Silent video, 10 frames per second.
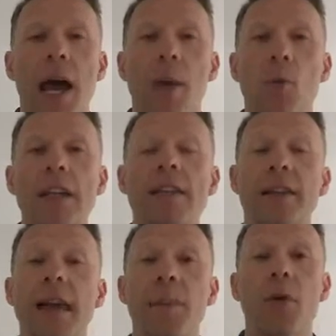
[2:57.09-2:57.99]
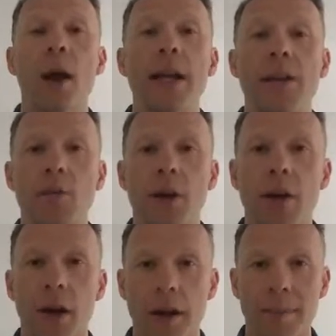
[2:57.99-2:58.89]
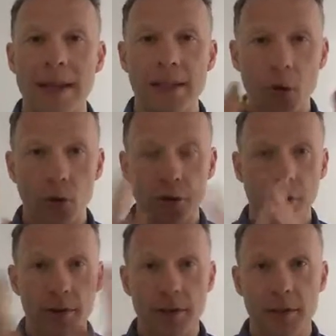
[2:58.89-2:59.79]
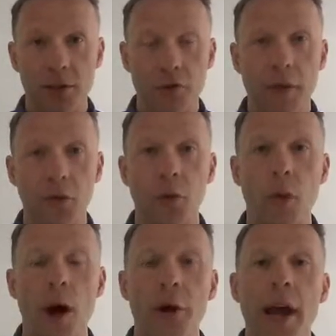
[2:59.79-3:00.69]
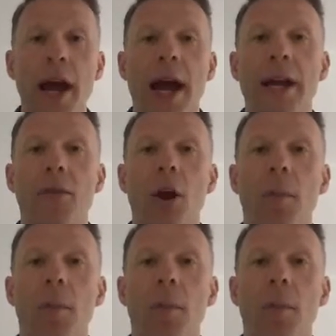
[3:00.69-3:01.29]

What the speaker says: And Weston A. Price, an amazing orthodontist that traveled the world, and he wrote a